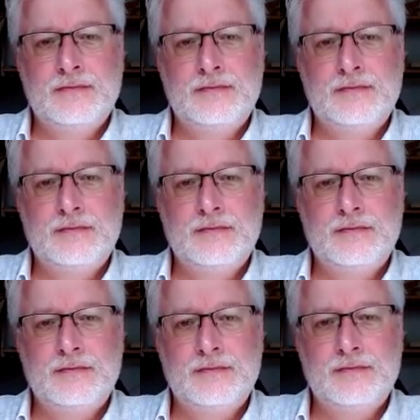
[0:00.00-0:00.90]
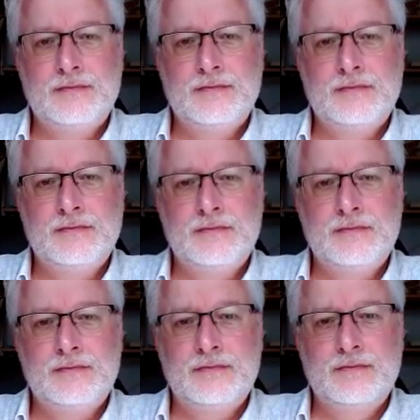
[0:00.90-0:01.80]

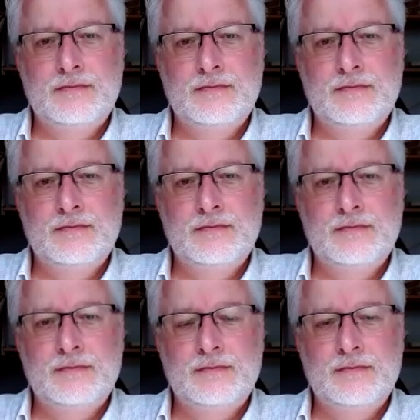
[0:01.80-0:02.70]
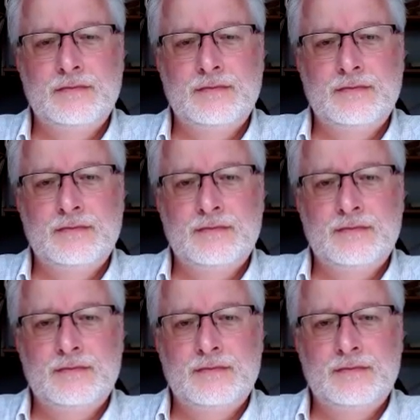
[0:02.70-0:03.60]

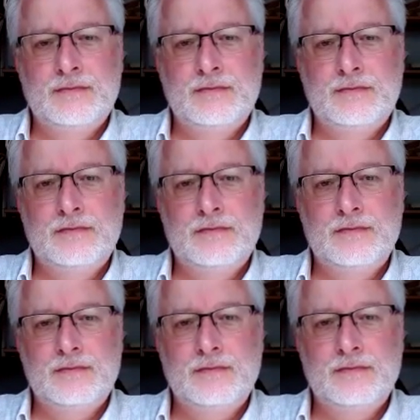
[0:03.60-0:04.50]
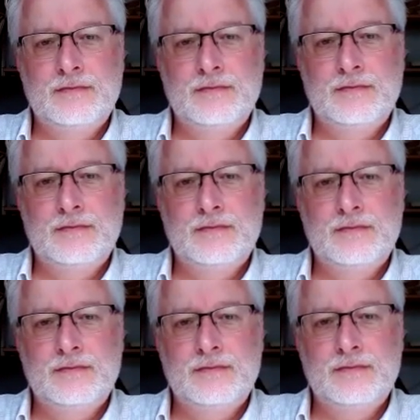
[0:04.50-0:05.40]

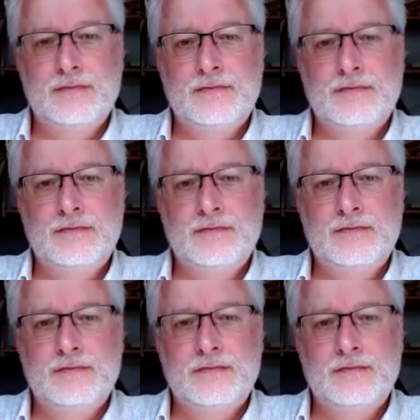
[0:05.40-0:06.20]
(not speaking)